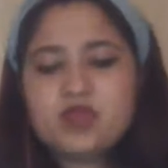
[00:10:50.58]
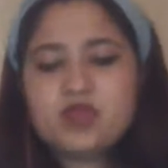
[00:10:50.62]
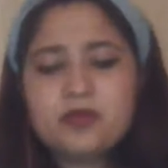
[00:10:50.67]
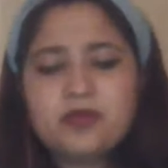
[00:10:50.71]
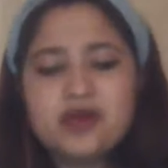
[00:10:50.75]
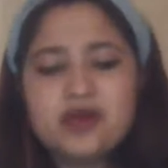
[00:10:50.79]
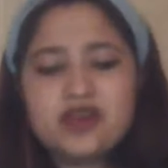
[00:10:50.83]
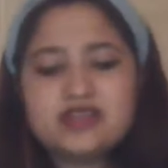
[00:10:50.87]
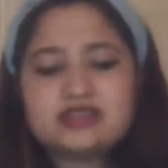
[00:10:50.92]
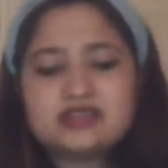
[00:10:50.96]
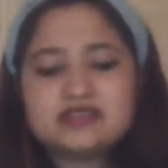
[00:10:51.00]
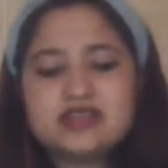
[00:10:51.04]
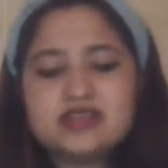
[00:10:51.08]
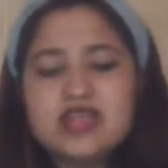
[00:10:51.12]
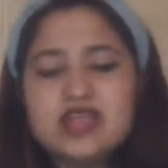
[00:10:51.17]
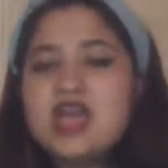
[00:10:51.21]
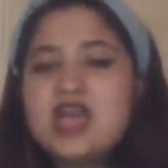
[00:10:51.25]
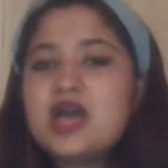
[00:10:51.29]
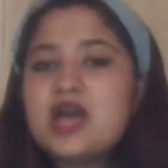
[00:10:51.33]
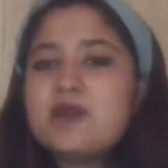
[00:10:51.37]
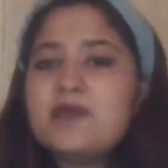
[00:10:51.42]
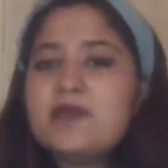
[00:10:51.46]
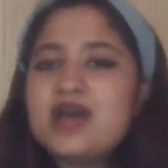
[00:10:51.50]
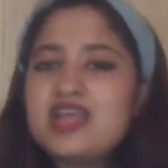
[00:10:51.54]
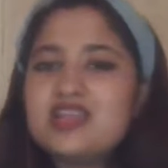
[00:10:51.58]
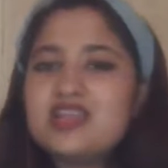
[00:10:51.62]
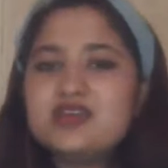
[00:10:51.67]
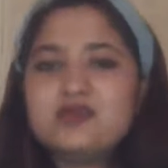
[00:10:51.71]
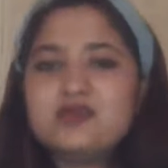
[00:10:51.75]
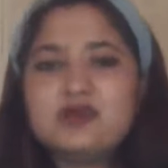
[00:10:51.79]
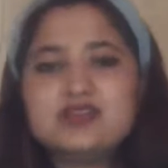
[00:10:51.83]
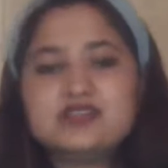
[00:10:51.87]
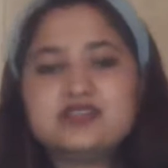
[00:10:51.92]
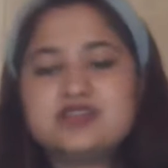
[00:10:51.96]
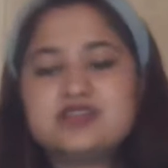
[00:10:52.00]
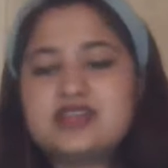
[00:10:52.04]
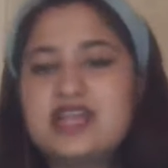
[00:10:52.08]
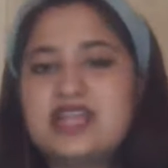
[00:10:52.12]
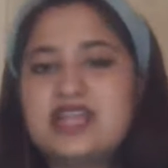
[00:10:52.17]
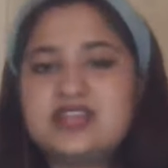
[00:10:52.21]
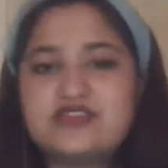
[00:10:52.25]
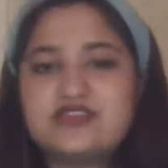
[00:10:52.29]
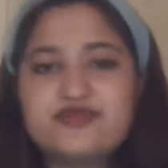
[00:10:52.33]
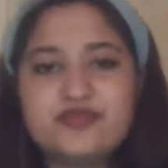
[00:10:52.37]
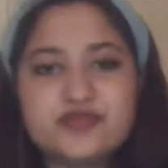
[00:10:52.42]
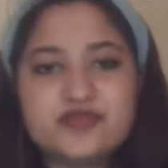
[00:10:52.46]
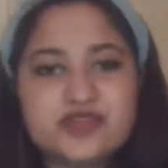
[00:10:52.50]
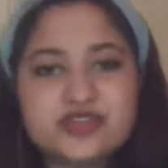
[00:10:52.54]
But Maya was a kind
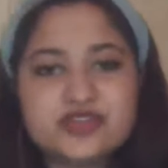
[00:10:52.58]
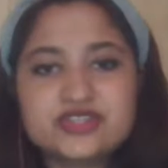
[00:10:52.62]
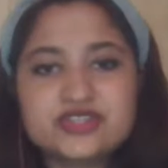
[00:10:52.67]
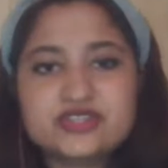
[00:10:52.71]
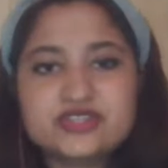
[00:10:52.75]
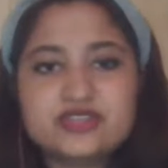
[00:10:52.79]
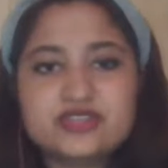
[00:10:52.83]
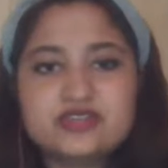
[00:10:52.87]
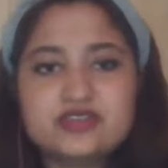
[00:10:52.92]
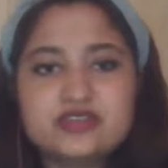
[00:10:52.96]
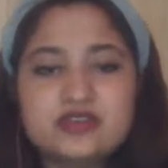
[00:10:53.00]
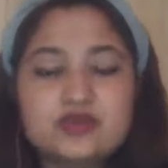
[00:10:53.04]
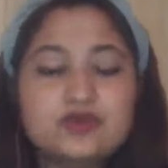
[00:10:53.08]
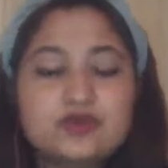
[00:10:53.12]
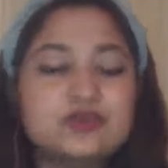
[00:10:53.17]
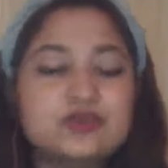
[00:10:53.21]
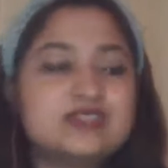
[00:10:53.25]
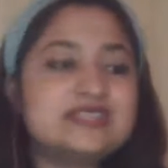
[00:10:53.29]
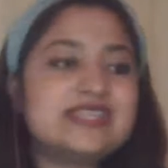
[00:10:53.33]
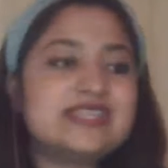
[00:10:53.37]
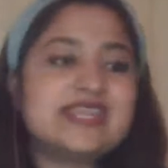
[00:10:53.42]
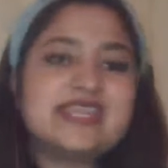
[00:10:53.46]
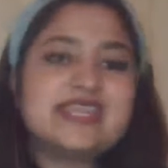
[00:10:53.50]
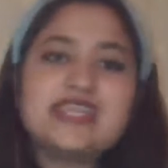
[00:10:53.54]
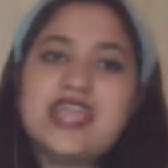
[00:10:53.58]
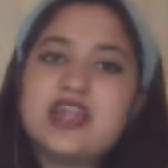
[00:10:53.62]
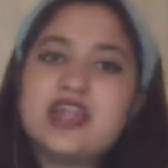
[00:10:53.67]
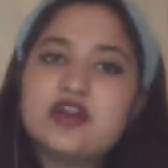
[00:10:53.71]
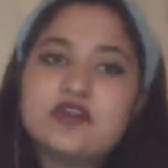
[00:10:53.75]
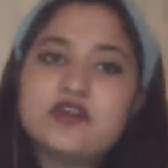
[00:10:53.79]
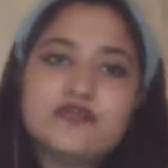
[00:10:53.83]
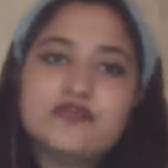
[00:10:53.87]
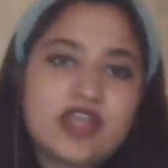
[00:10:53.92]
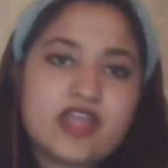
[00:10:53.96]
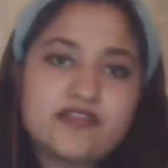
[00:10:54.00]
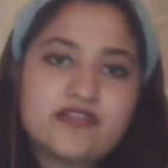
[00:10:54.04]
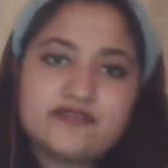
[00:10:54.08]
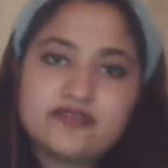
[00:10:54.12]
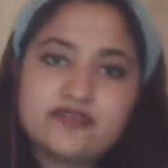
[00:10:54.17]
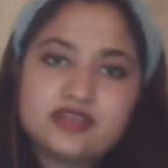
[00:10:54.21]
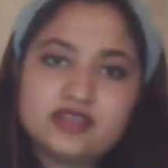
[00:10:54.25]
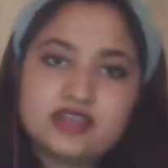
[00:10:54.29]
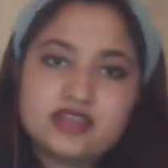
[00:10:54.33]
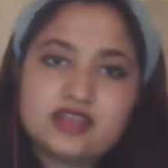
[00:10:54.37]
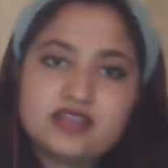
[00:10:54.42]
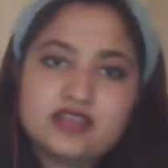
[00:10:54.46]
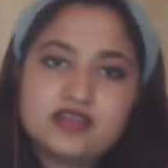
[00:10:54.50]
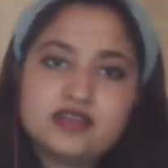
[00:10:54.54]
of person who would take care of
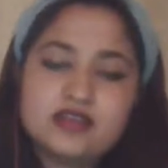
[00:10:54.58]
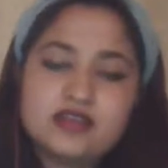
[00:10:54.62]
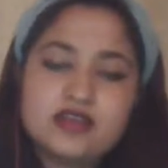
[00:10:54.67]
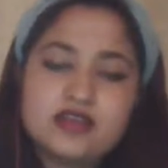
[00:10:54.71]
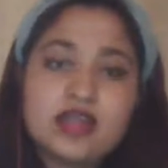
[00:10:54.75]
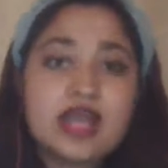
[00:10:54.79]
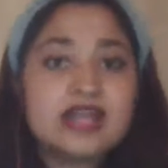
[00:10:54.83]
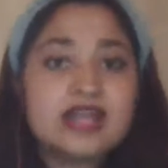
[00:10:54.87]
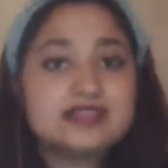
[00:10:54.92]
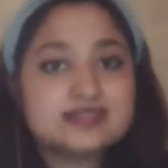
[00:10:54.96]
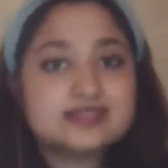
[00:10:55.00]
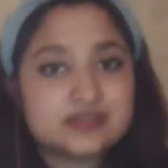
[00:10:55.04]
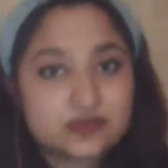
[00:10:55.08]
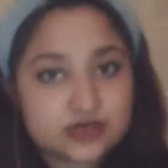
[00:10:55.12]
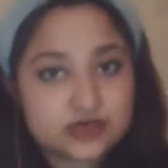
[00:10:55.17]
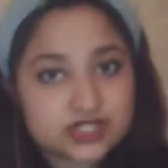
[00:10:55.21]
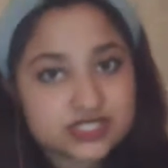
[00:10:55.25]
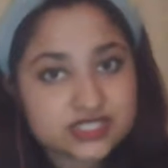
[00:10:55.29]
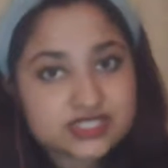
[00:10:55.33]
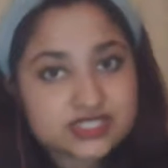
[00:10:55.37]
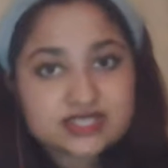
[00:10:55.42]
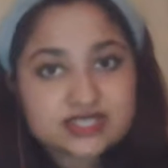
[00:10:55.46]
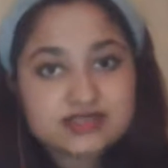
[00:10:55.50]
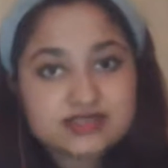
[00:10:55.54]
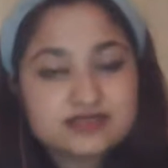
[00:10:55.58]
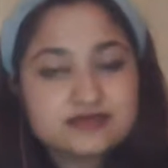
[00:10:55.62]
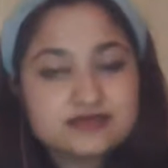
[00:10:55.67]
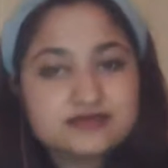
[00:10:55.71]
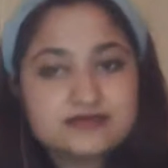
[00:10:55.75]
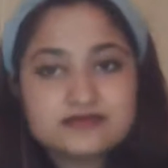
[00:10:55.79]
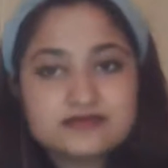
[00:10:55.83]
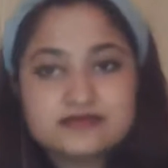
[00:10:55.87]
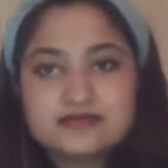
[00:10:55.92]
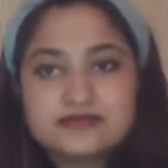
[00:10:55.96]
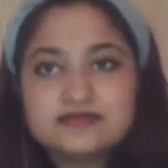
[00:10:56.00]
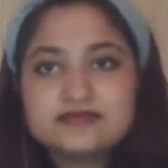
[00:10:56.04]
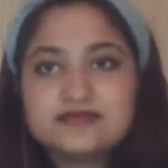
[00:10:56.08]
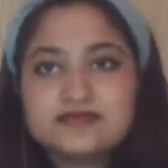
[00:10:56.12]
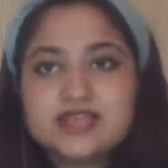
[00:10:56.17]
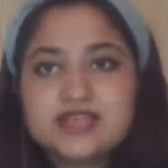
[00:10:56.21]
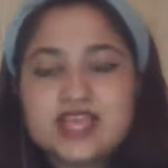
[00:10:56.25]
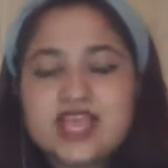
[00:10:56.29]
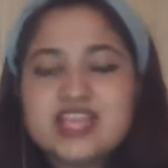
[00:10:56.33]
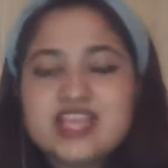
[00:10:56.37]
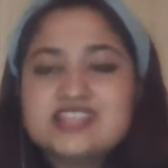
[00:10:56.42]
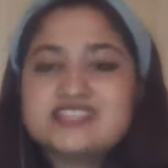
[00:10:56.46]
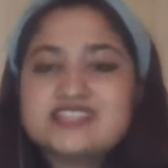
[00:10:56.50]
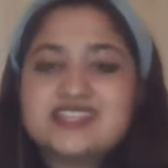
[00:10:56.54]
everything, and so she did.
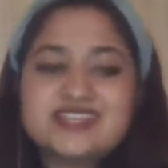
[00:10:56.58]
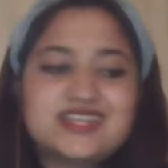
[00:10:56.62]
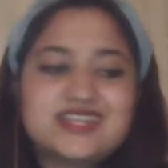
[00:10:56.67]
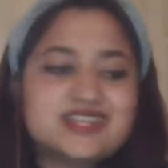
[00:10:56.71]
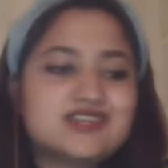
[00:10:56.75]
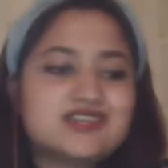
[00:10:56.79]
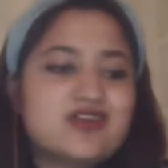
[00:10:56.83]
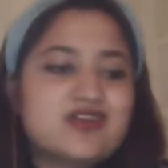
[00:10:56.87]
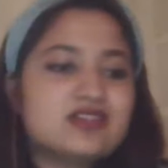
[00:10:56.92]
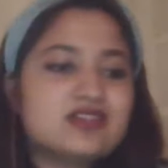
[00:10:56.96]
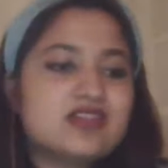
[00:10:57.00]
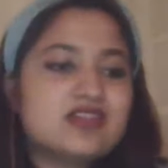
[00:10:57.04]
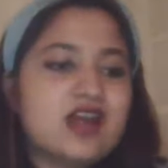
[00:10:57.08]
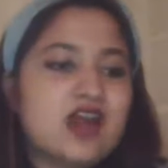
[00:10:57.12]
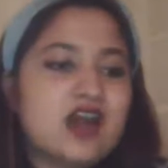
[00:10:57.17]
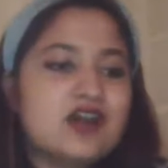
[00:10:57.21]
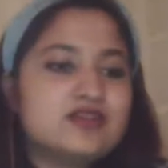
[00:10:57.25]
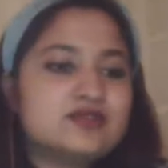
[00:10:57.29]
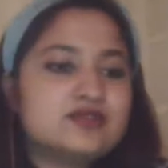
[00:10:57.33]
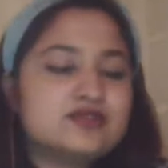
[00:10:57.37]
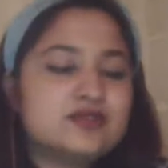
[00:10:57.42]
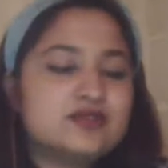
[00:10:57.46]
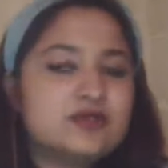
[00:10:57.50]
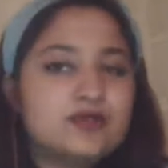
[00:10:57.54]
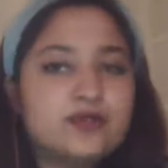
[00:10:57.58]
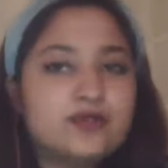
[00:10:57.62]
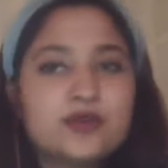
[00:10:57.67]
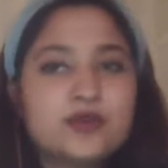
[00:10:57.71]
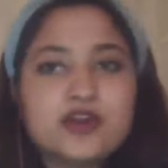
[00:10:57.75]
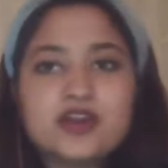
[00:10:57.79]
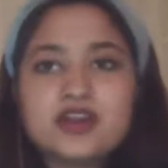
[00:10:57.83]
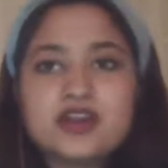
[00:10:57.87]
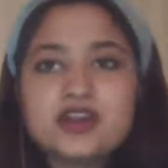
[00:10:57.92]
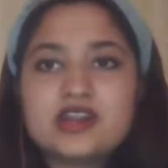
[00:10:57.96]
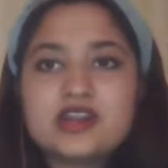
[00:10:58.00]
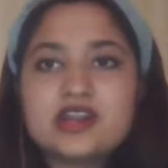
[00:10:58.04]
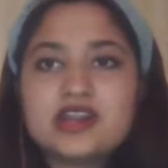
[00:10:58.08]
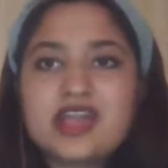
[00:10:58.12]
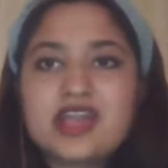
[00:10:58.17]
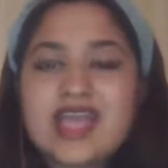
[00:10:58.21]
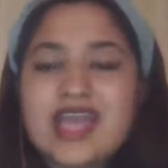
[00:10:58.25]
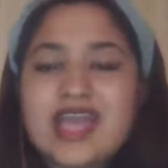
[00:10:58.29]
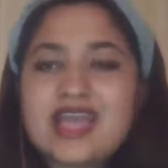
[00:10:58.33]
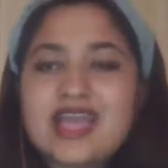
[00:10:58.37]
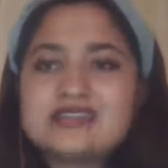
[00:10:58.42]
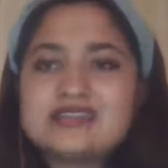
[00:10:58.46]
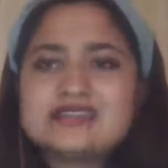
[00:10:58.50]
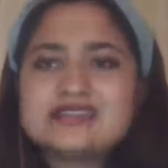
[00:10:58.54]
She did all the household work,
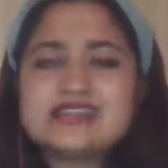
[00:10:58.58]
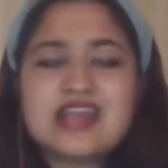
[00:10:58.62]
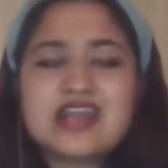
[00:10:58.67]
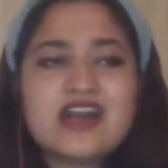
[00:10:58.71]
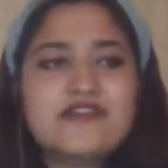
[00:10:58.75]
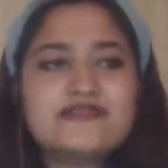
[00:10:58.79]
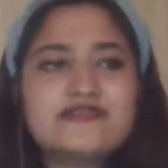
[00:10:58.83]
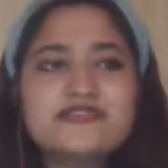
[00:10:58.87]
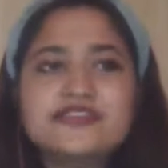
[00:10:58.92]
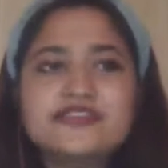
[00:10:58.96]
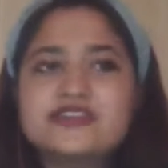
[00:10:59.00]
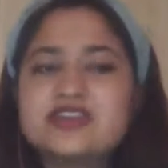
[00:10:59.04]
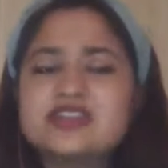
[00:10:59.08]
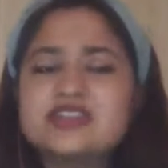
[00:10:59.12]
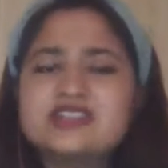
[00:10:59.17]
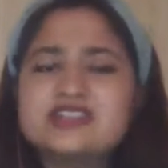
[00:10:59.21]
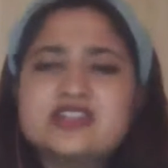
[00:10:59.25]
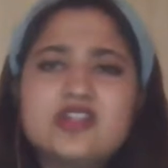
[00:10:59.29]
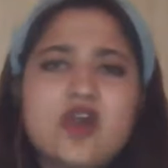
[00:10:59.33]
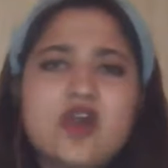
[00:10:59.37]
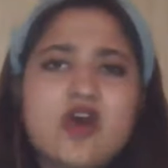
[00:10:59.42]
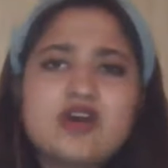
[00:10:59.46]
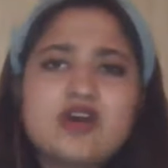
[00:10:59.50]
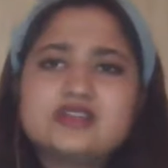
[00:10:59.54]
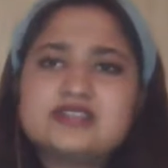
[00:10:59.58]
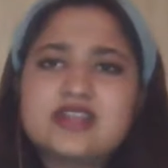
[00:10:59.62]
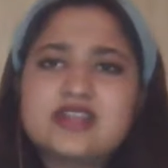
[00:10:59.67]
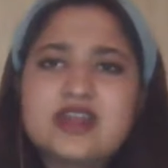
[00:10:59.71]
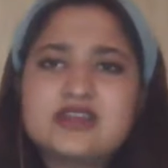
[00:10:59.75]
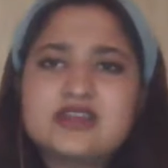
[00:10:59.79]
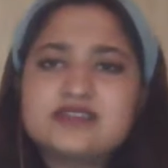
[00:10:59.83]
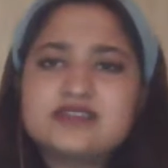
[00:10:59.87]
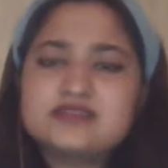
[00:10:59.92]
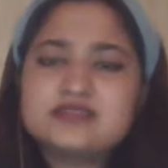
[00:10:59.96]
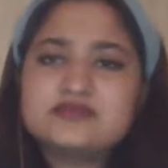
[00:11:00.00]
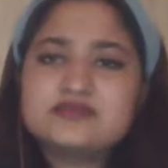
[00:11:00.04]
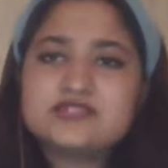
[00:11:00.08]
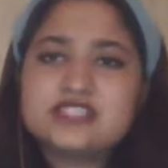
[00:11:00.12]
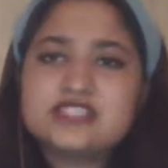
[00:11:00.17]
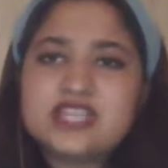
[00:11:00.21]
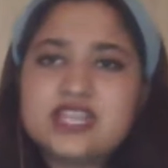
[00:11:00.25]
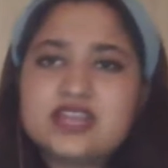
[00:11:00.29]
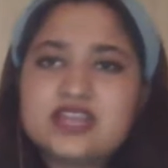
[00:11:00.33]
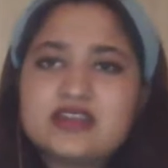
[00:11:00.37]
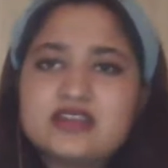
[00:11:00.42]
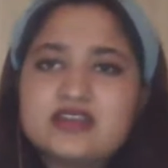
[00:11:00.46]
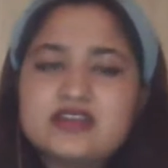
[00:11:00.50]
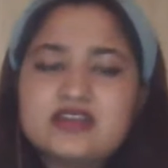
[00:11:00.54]
and after a long, tiresome
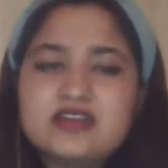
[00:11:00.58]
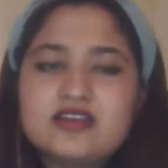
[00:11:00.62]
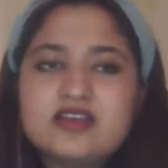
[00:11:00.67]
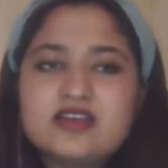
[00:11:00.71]
day,